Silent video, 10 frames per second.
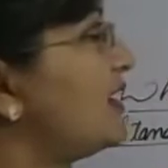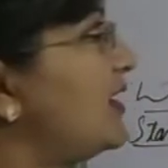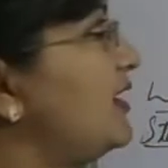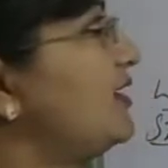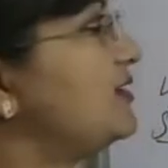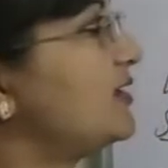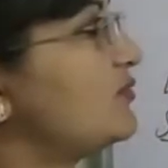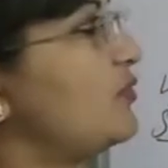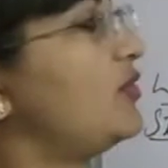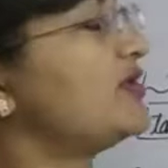and it
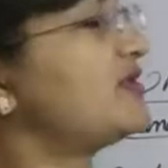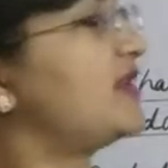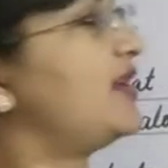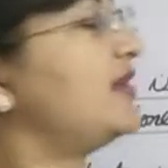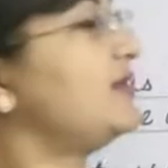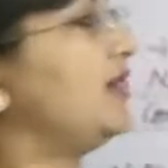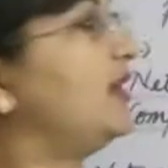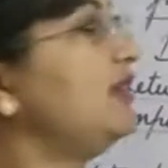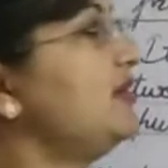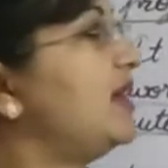was there in